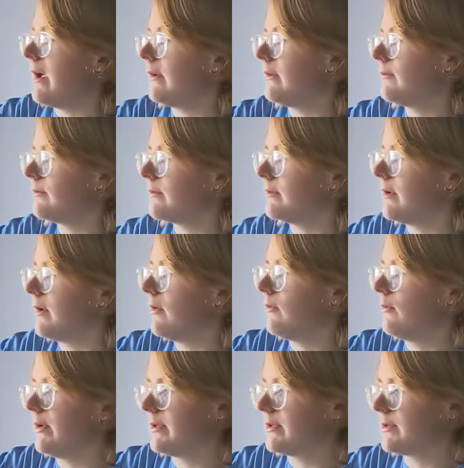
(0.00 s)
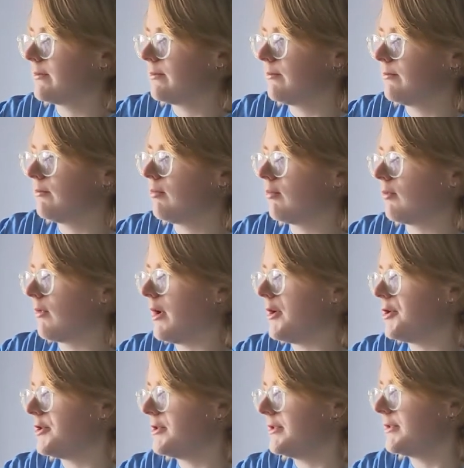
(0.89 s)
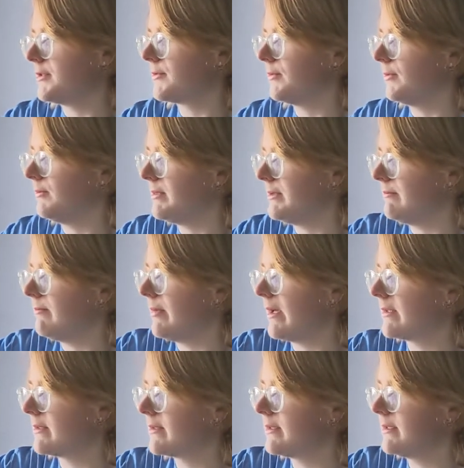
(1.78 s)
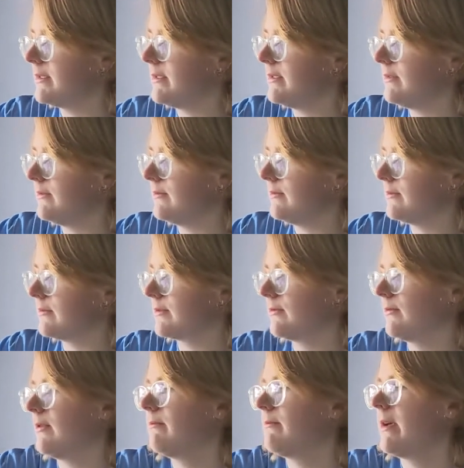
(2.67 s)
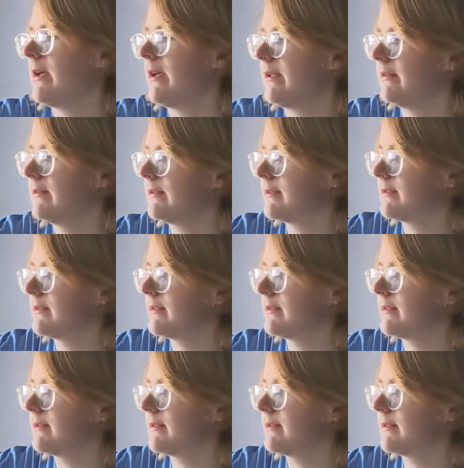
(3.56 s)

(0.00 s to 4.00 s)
I don't know which brushes will be best to use or what paint.